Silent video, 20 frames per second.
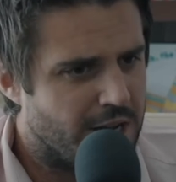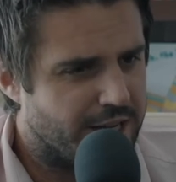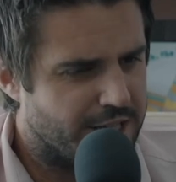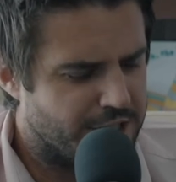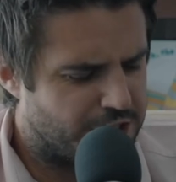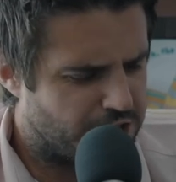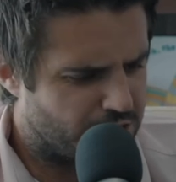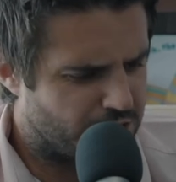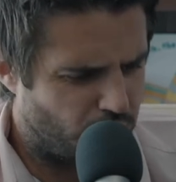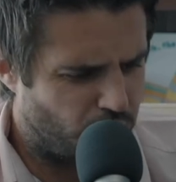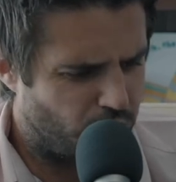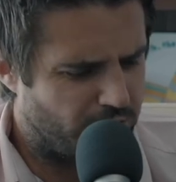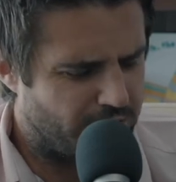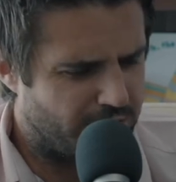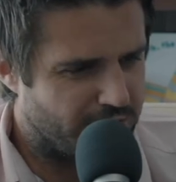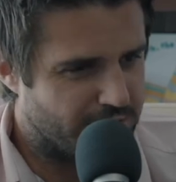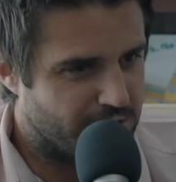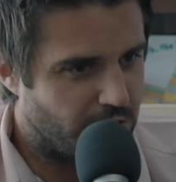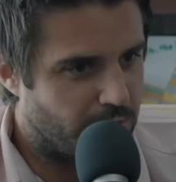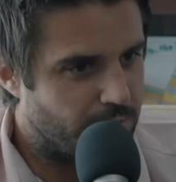It's just,
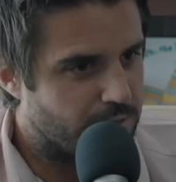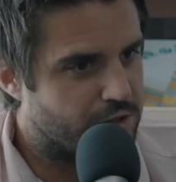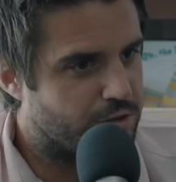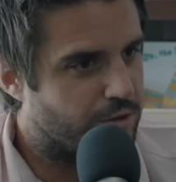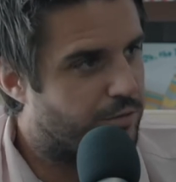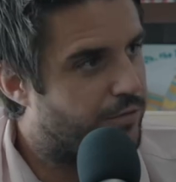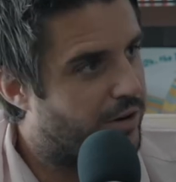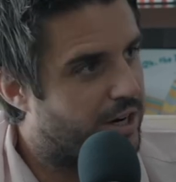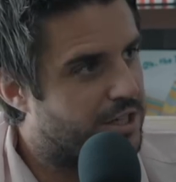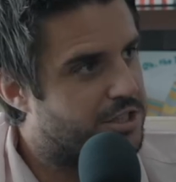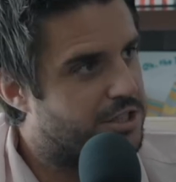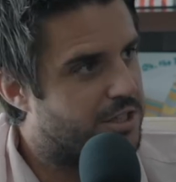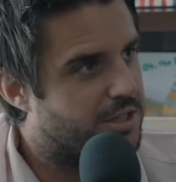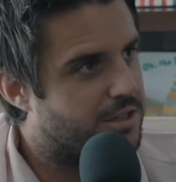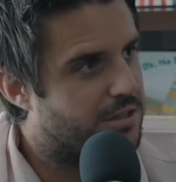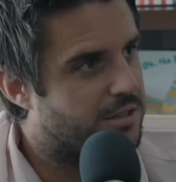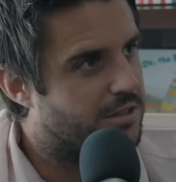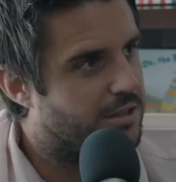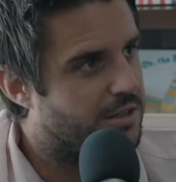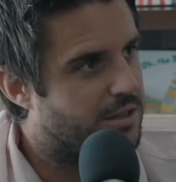it's almost
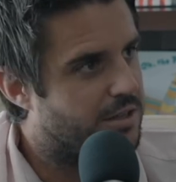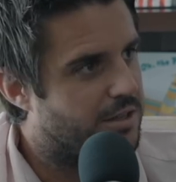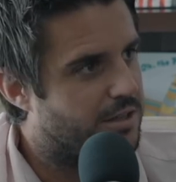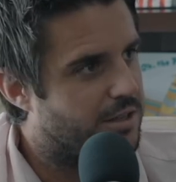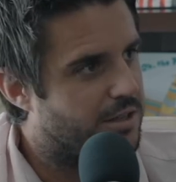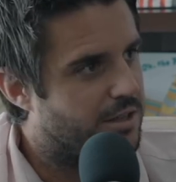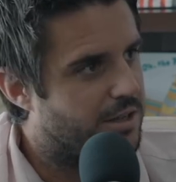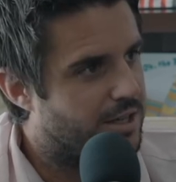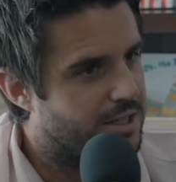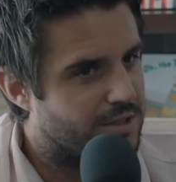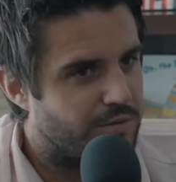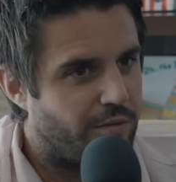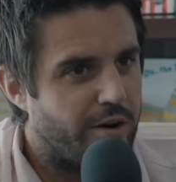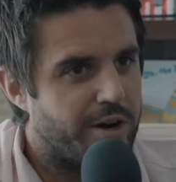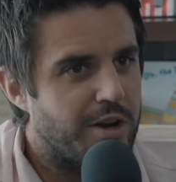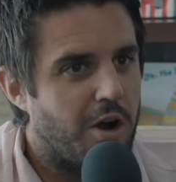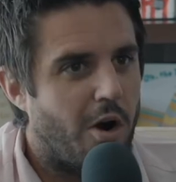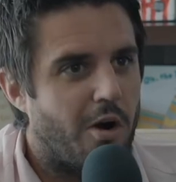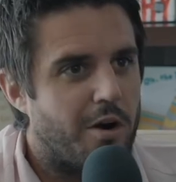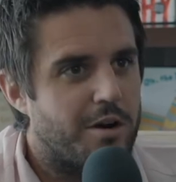refreshing. Yeah. It's
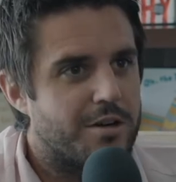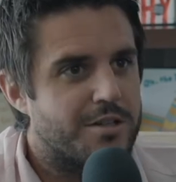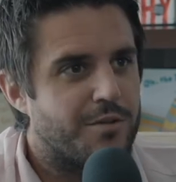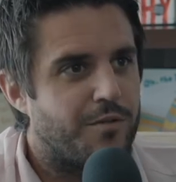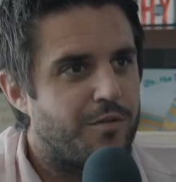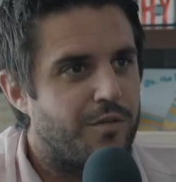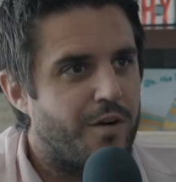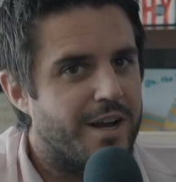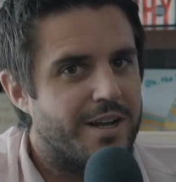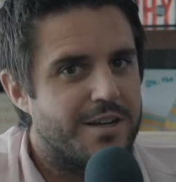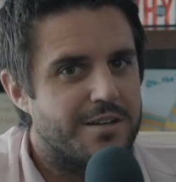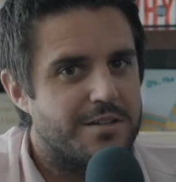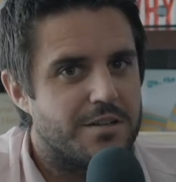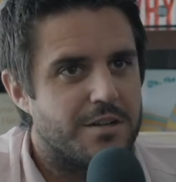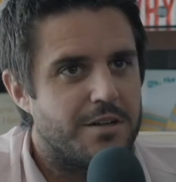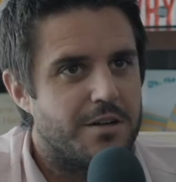very hard to find